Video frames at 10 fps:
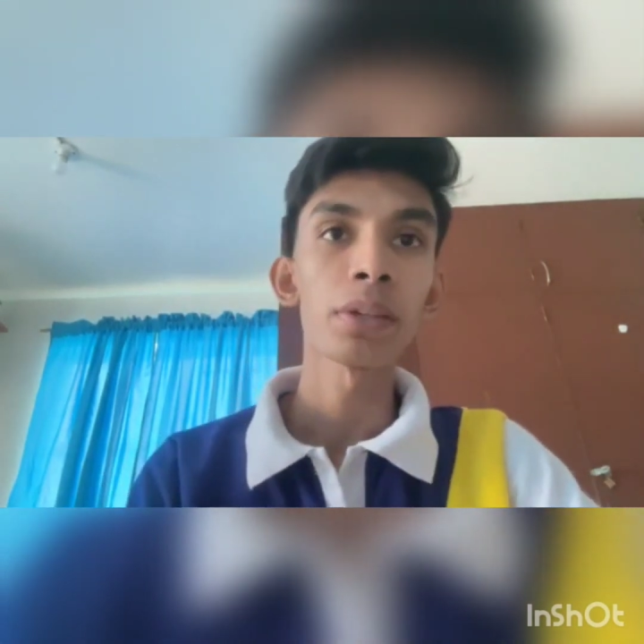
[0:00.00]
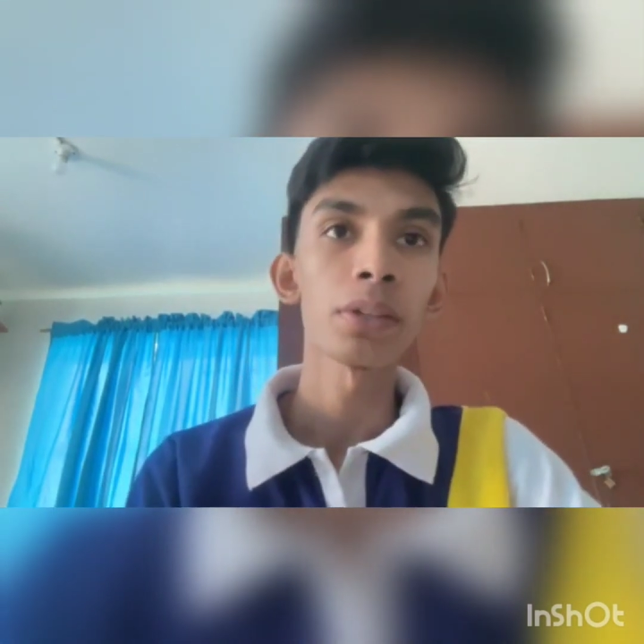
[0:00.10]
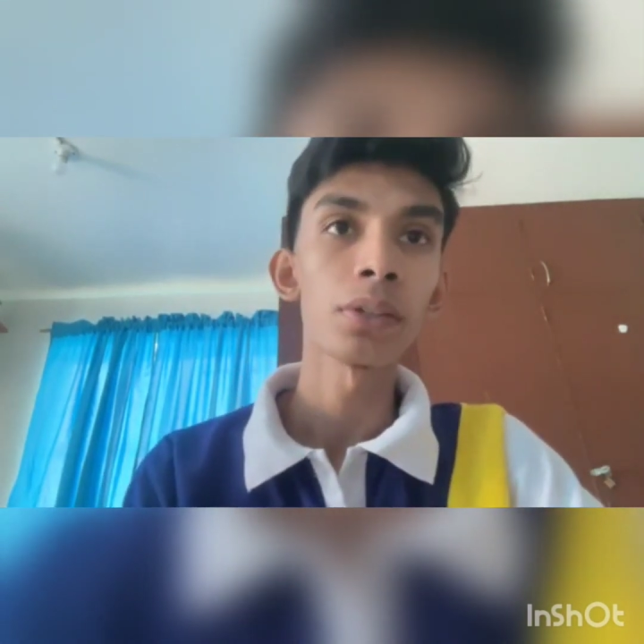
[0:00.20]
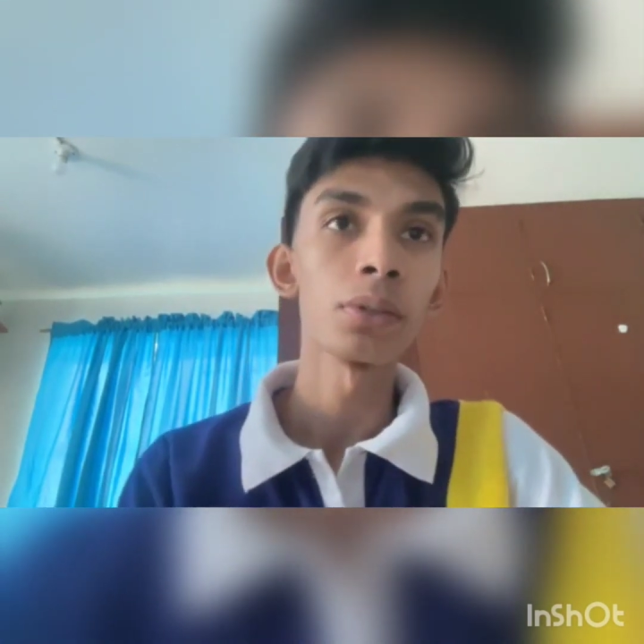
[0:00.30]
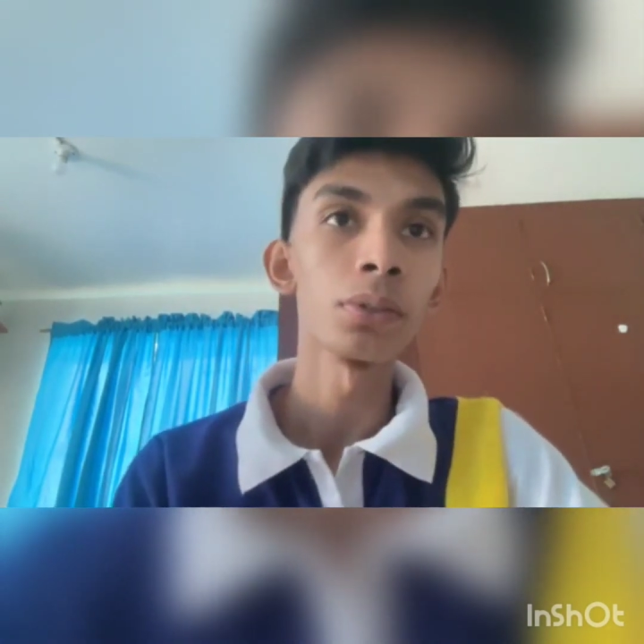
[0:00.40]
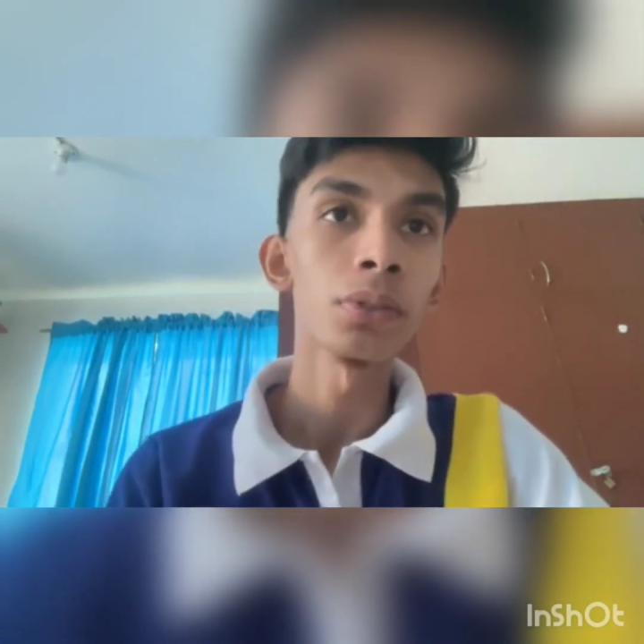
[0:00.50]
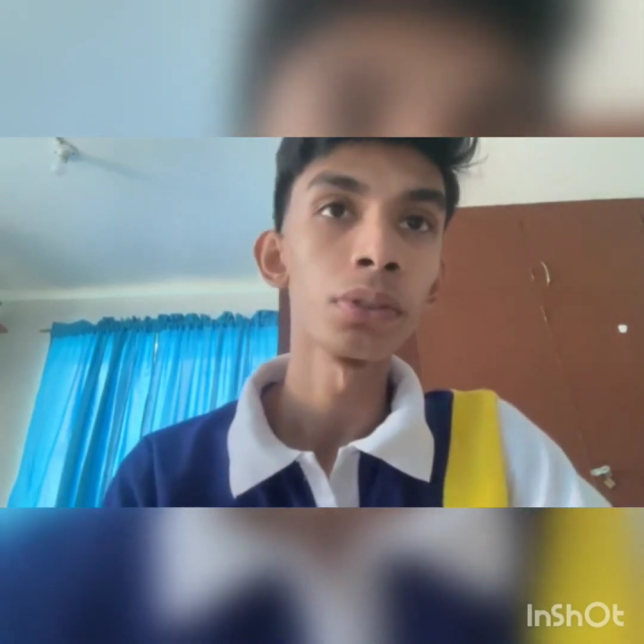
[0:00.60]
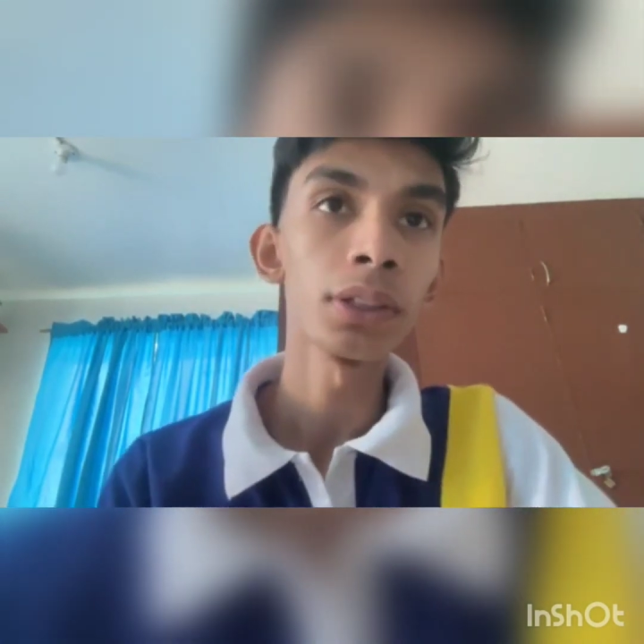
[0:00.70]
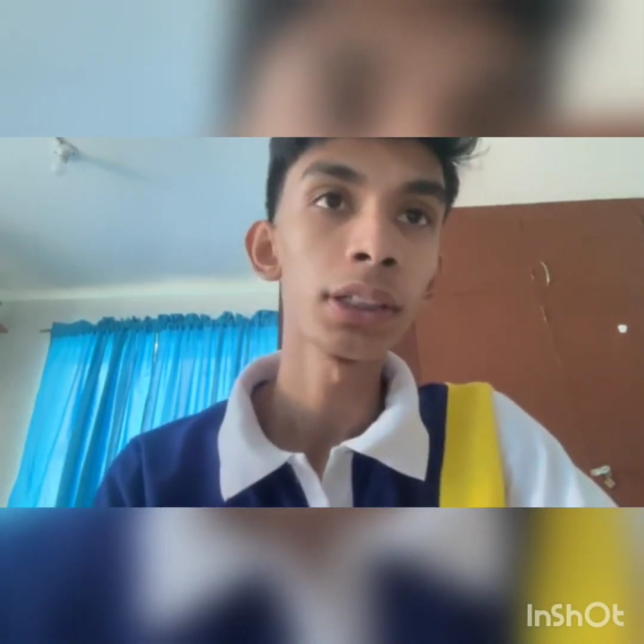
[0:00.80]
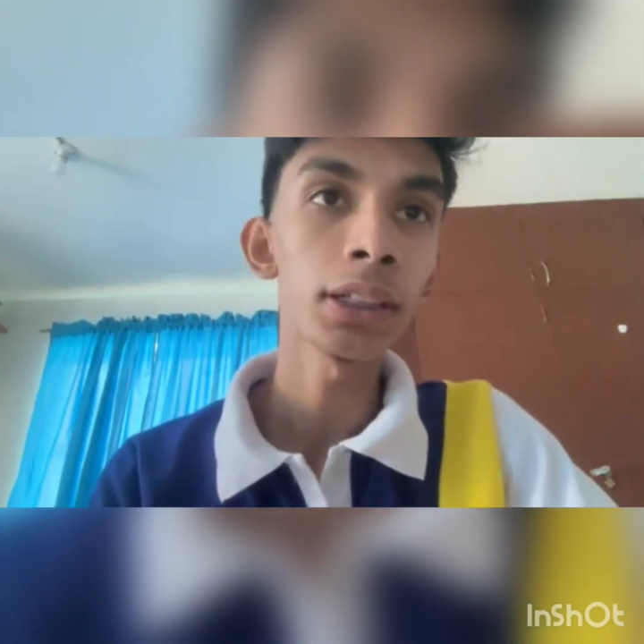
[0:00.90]
So
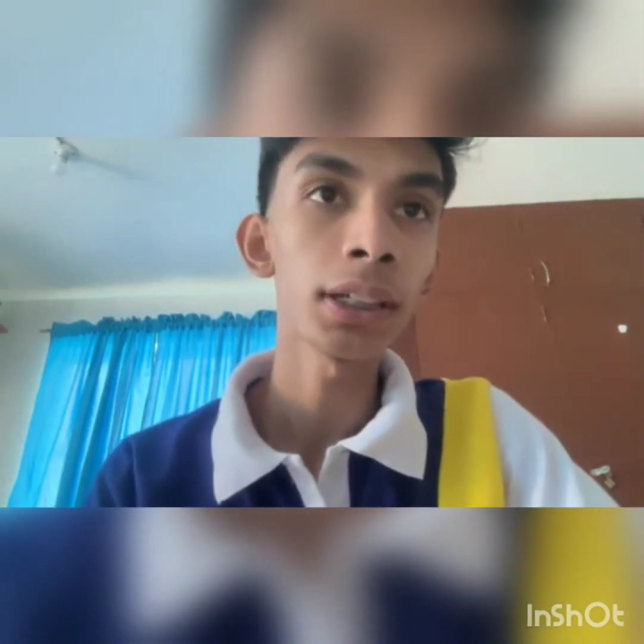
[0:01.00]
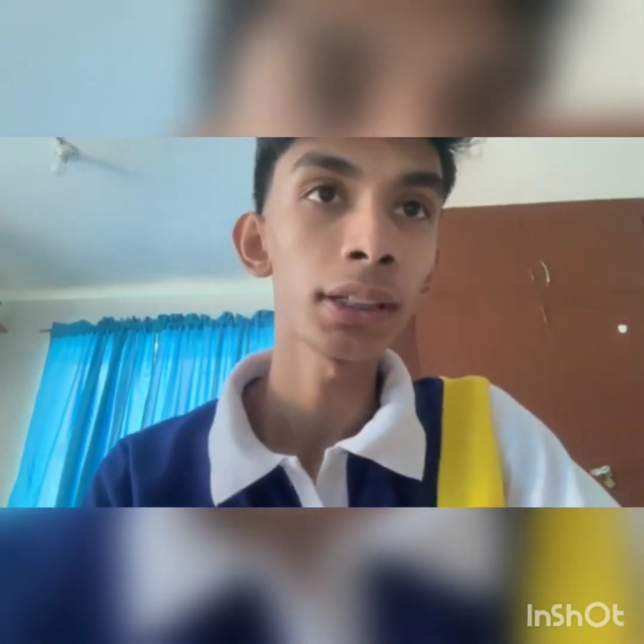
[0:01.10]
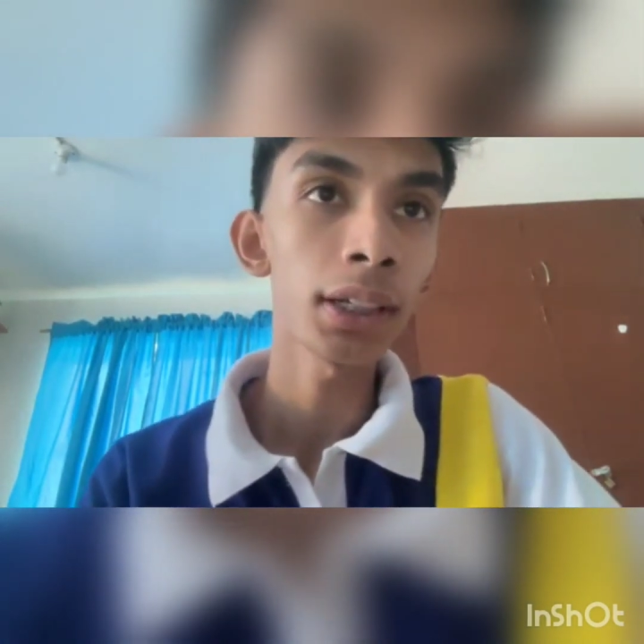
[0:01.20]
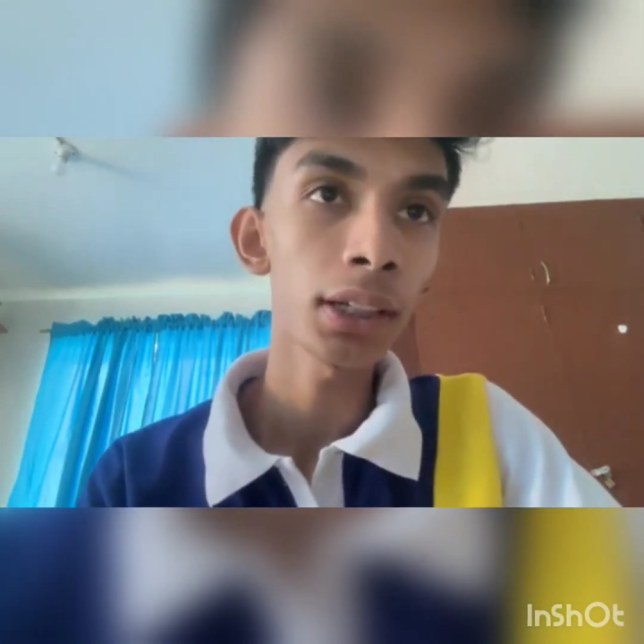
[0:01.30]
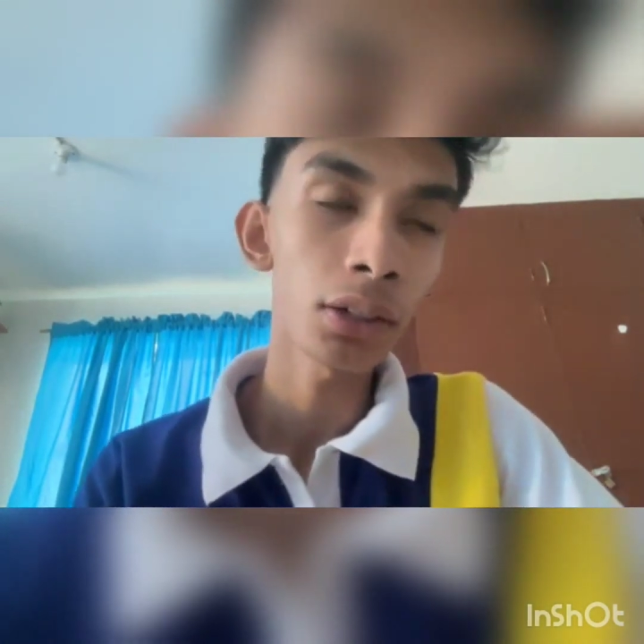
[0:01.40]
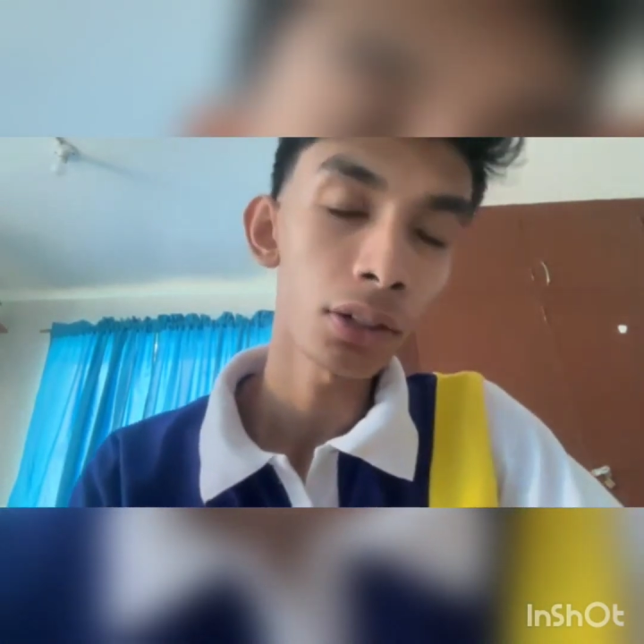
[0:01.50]
the EIA,